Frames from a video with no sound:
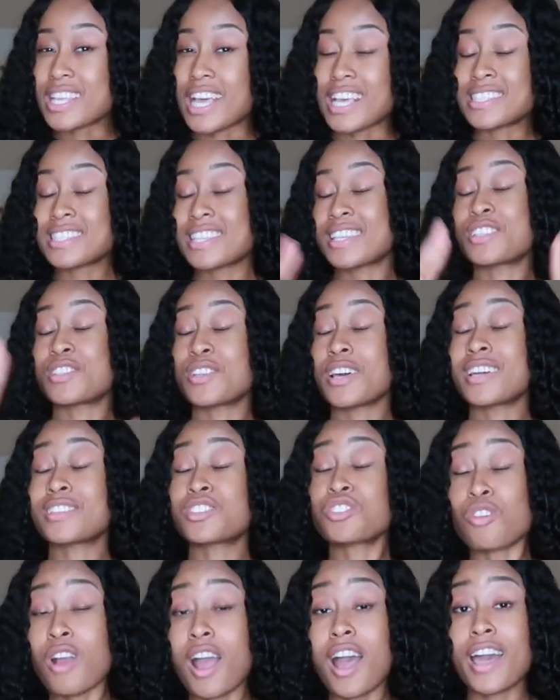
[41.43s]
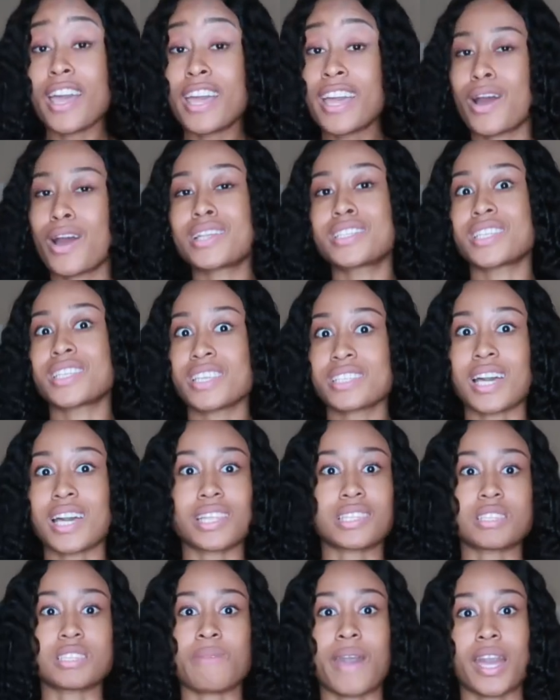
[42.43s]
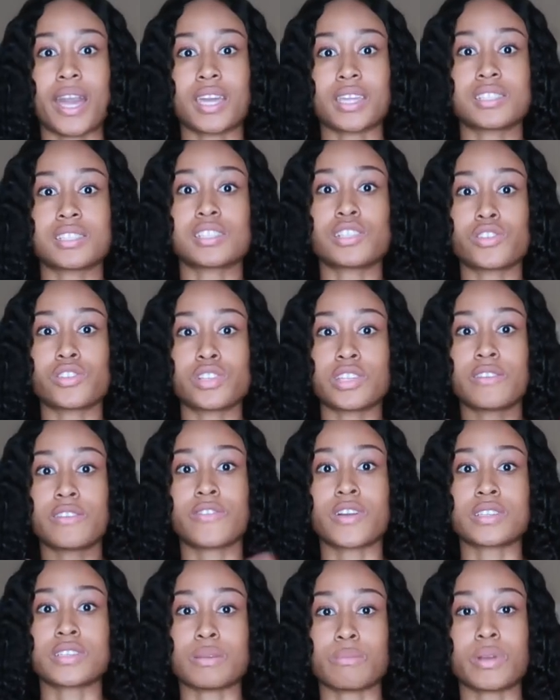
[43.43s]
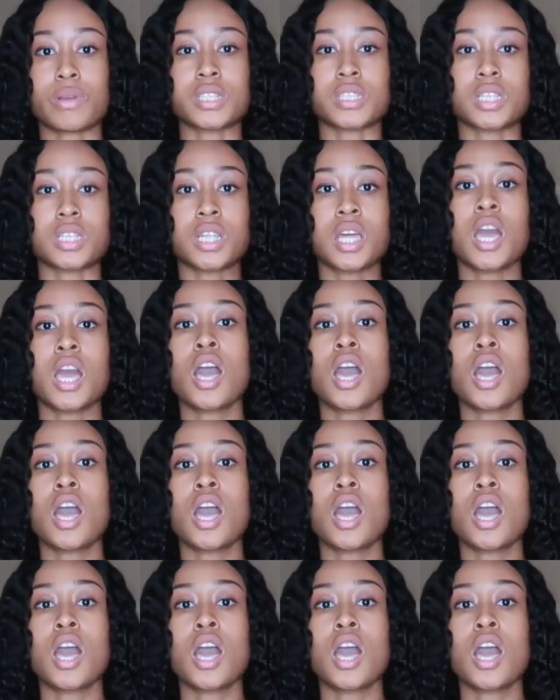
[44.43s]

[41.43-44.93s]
I said try. I just got this package, literally first impression,